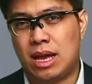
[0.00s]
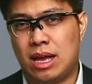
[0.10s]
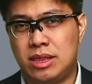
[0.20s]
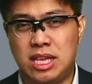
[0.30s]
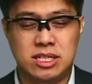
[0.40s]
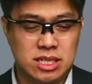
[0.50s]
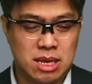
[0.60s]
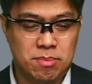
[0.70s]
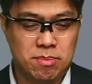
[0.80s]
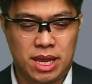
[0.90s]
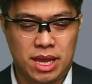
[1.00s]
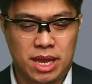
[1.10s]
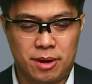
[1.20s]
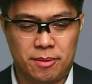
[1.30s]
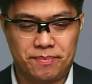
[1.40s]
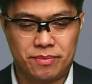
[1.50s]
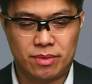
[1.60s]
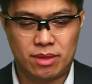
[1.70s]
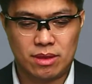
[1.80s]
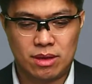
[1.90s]
digs deeper here.
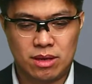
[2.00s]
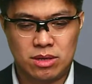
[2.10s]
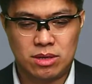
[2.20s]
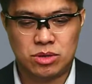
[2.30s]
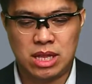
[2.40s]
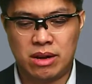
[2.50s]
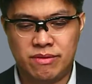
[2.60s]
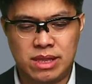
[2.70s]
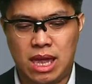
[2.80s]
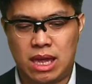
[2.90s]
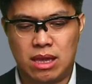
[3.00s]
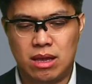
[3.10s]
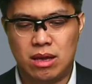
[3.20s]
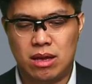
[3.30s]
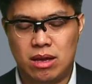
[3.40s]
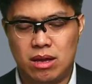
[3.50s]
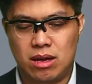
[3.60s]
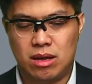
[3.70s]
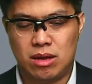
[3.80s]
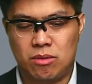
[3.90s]
So at the end of the day,
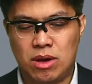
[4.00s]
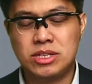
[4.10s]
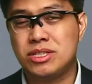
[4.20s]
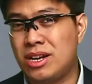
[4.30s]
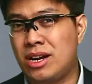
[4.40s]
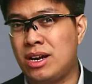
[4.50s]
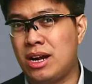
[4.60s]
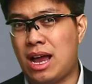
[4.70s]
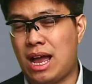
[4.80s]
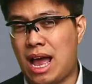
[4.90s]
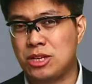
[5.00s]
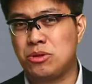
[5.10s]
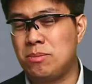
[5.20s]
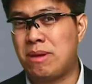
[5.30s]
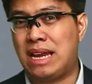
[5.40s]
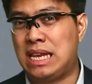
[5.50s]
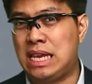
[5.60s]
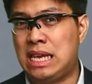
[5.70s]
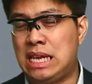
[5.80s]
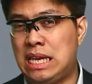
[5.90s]
was there actual
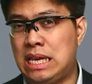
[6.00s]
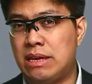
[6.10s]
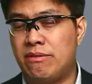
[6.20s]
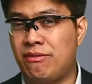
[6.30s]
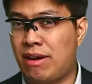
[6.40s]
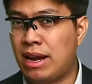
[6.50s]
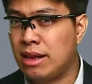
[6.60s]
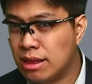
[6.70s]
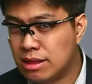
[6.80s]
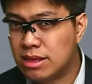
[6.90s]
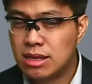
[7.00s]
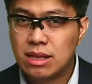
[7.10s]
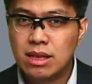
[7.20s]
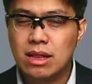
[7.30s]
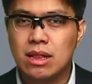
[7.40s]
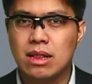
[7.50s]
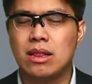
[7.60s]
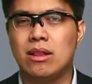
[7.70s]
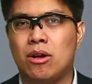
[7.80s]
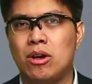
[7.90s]
money funneled,
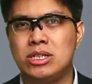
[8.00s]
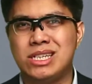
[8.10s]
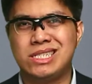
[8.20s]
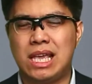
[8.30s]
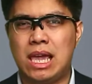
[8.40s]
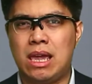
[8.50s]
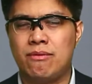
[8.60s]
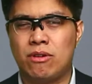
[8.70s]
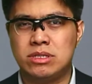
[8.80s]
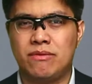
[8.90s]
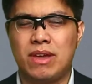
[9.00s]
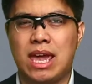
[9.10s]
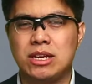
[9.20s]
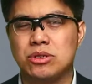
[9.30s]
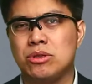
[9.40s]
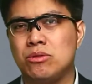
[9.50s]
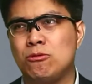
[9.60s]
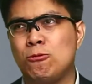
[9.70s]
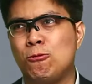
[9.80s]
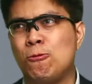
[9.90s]
or is just a falsification
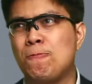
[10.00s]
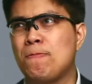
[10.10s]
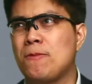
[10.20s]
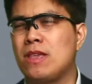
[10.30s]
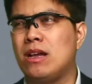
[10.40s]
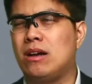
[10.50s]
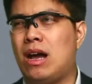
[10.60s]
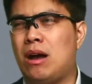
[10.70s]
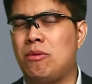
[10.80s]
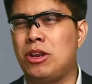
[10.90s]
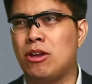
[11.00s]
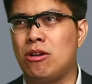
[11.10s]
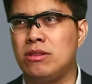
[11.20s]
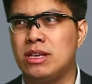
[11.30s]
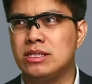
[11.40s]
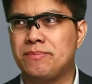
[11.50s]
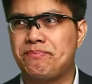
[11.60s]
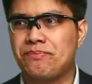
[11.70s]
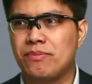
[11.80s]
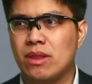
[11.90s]
to what they call this,
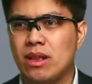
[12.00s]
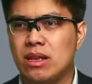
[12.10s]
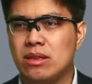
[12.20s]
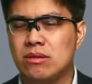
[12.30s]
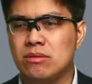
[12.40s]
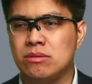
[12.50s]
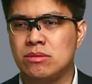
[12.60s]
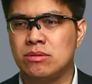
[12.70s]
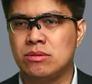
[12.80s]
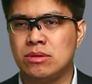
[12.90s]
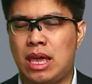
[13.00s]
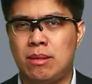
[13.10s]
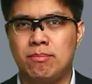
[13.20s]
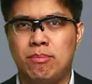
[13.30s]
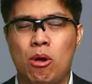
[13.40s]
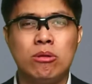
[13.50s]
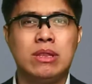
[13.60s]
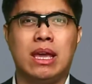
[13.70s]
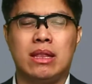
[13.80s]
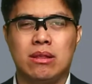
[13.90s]
to
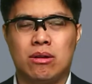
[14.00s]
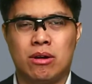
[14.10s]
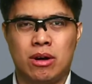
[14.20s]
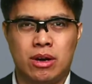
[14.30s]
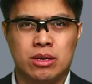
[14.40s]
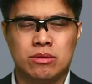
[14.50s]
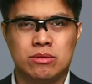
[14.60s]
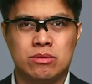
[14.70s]
embolden or to